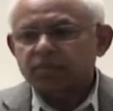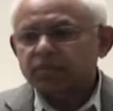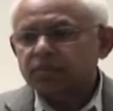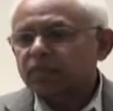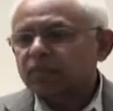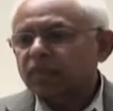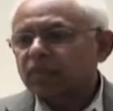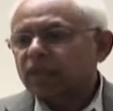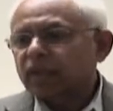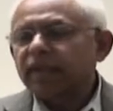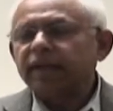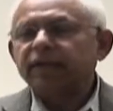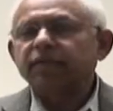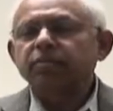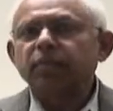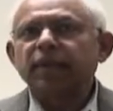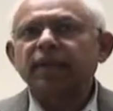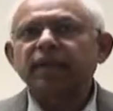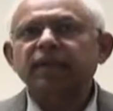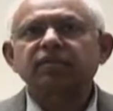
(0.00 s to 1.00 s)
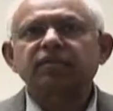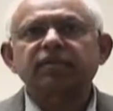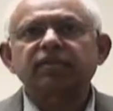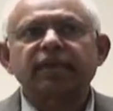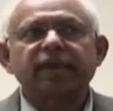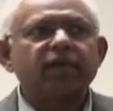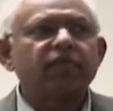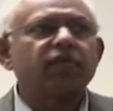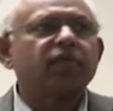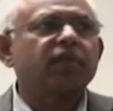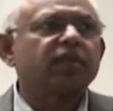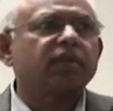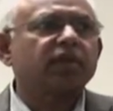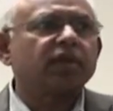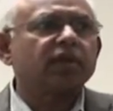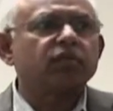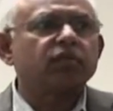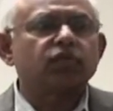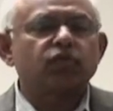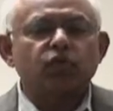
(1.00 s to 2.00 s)
It makes everything so
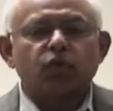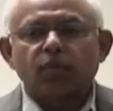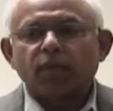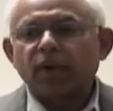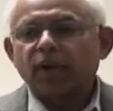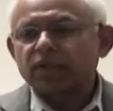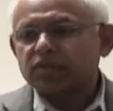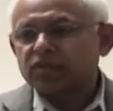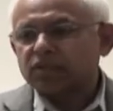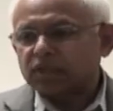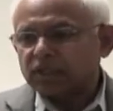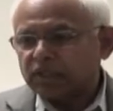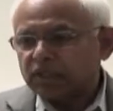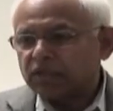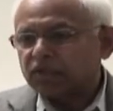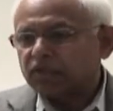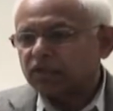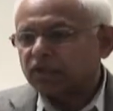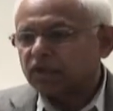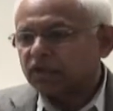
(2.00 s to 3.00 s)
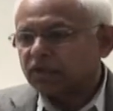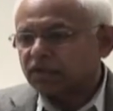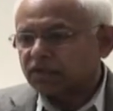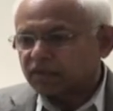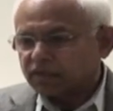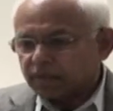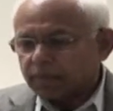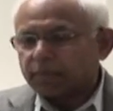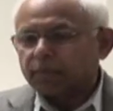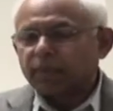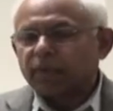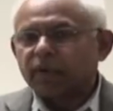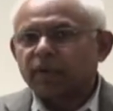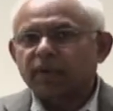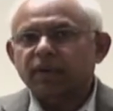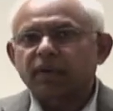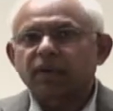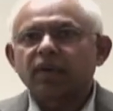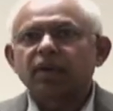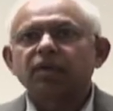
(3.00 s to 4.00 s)
much easier, simpler,
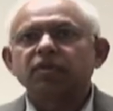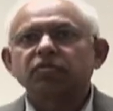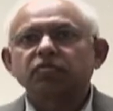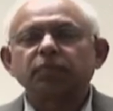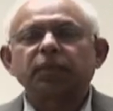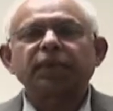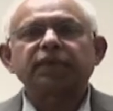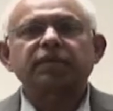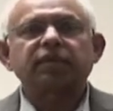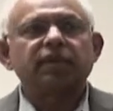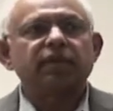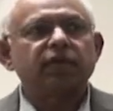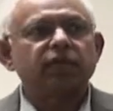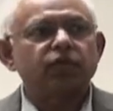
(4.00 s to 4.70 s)
especially if you are